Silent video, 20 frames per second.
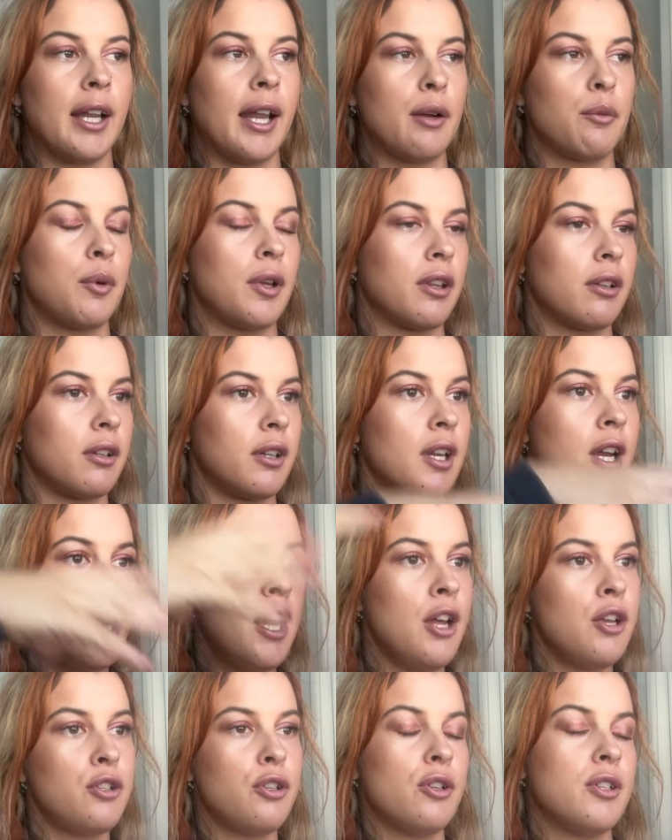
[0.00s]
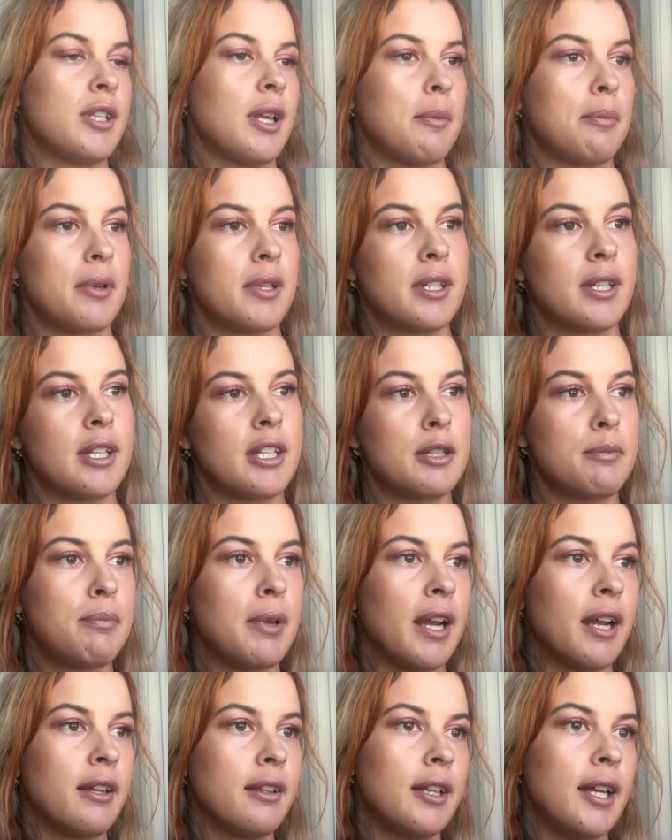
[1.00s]
Like whether it turns up into this
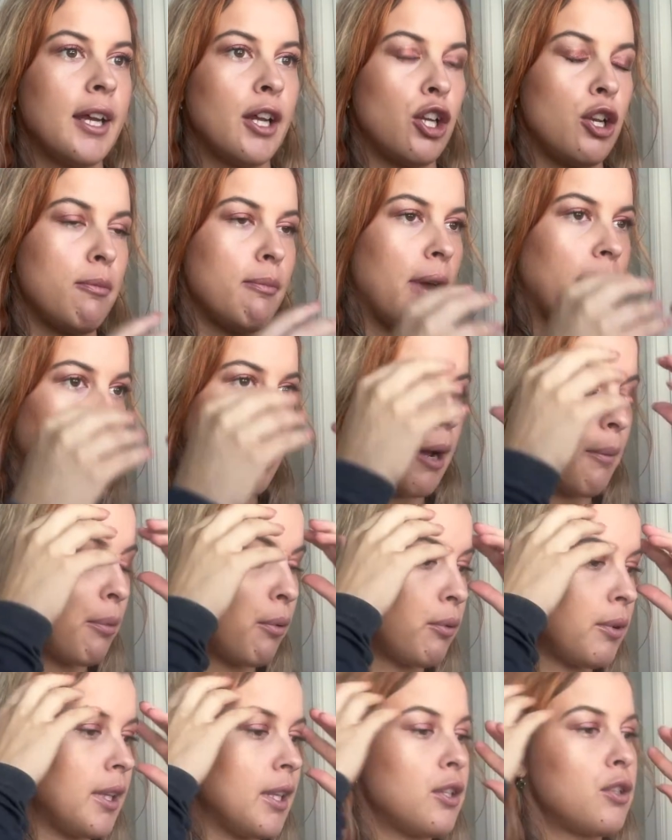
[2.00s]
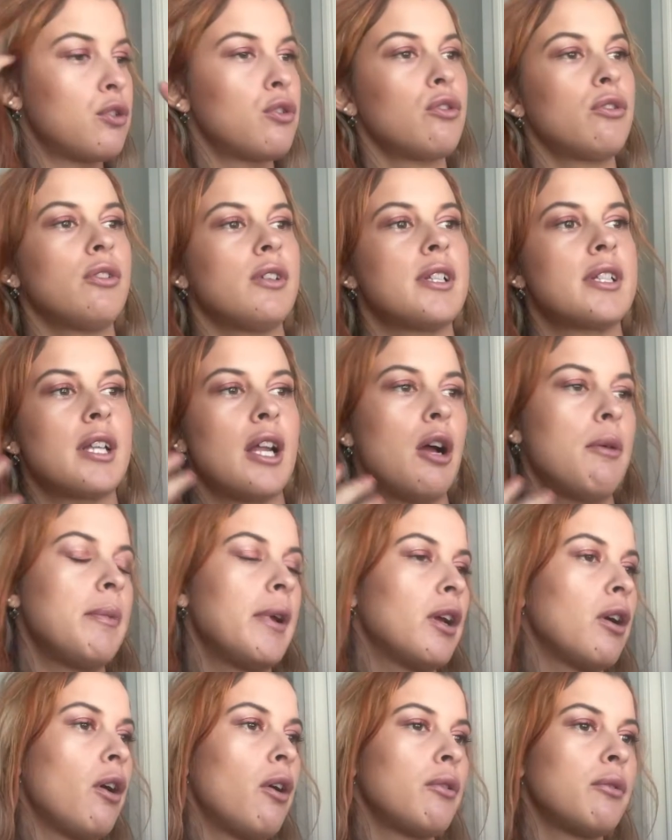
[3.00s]
big thing and you make up all these stories like, oh
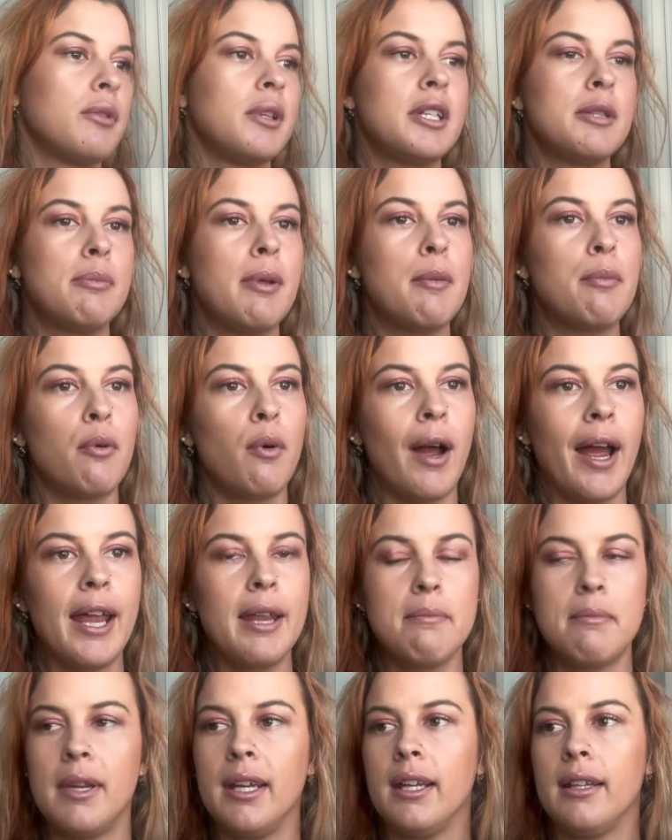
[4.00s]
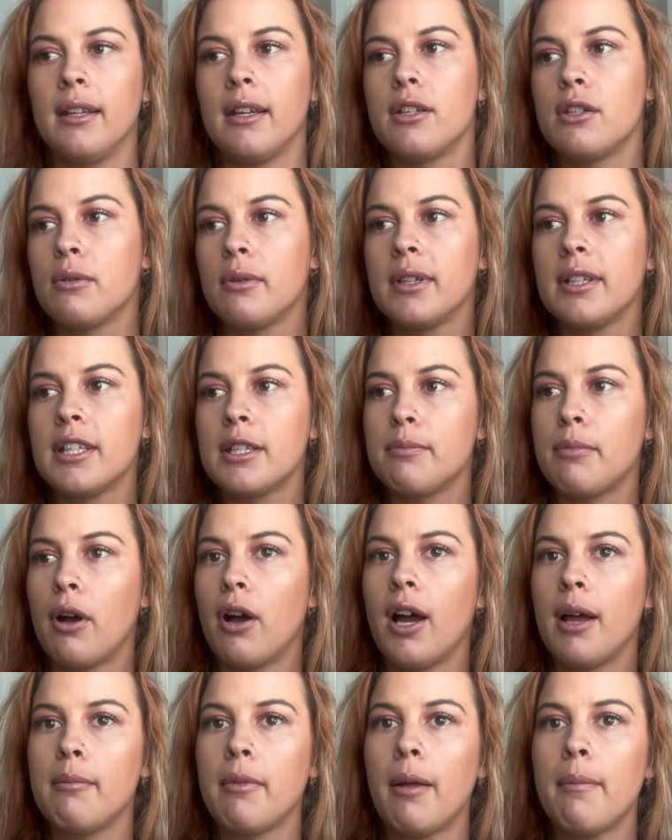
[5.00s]
my God, all these people hate me and they're doing this
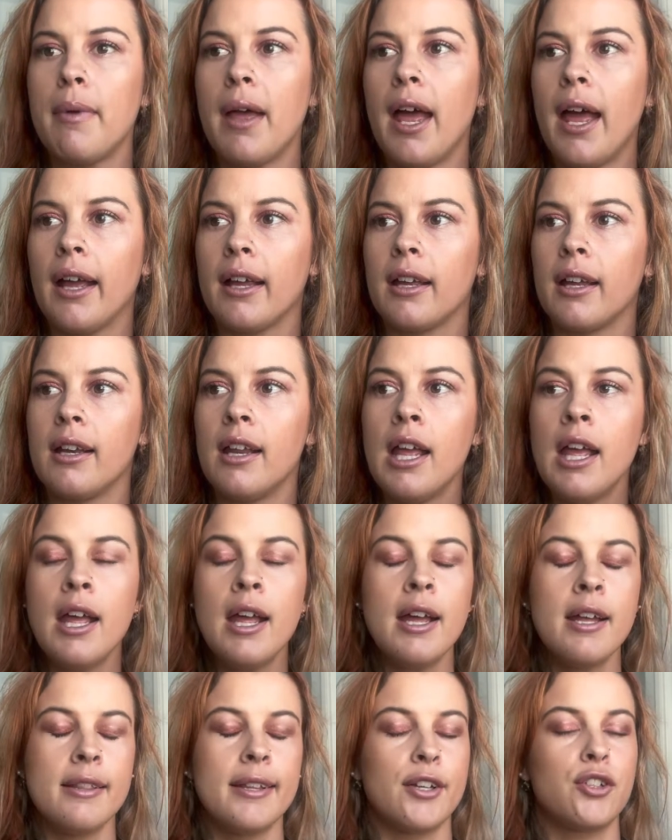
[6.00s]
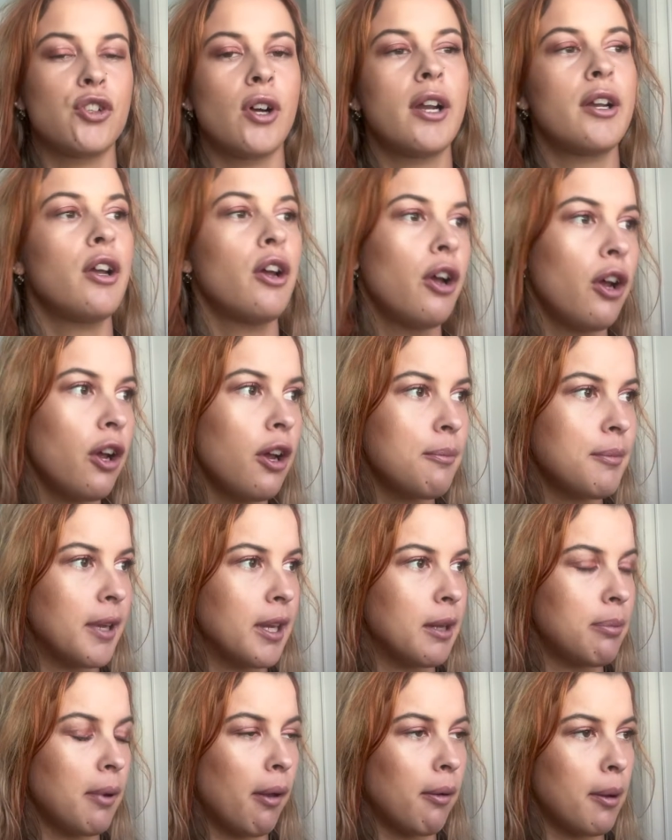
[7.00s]
behind my back and they're trying to hurt
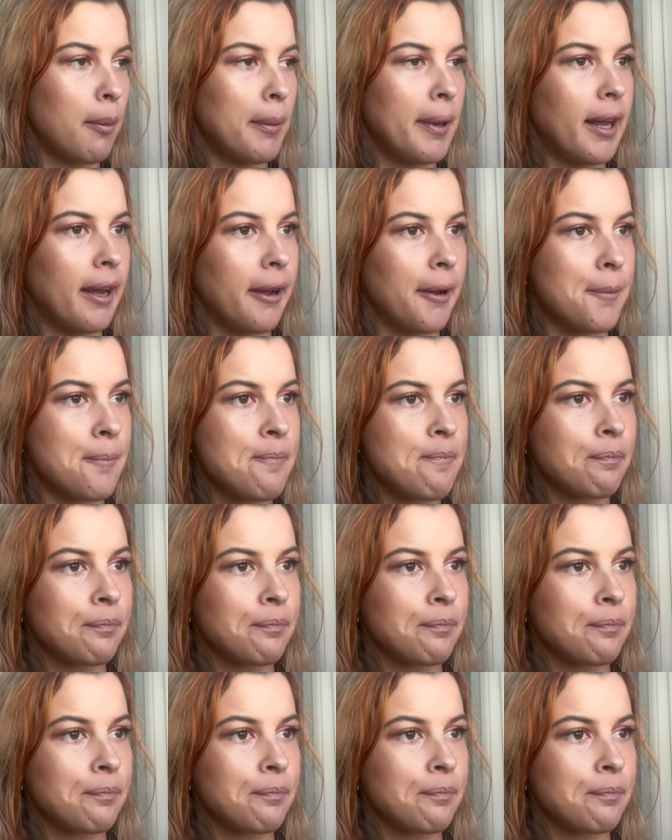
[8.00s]
me, blah, blah, blah,